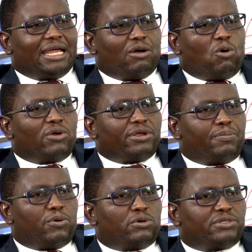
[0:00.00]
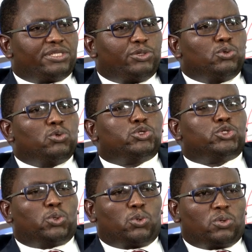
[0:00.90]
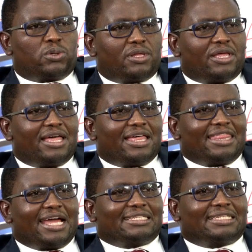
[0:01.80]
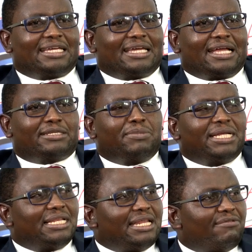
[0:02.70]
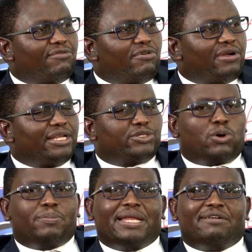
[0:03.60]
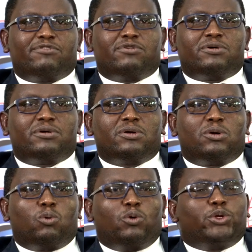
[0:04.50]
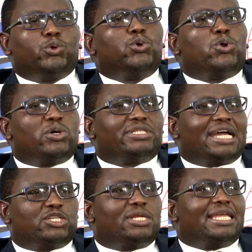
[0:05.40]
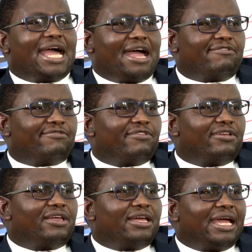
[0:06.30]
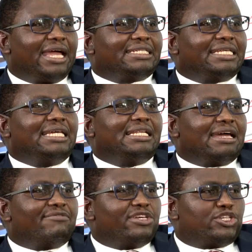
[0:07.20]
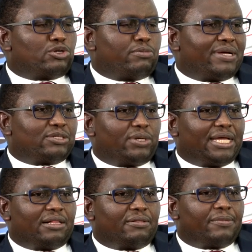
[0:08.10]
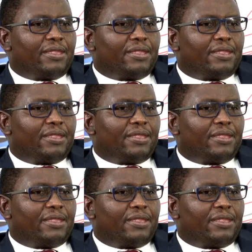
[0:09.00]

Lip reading: all reports do show that at middle level and top level, we do not actually have skilled aviation personnel.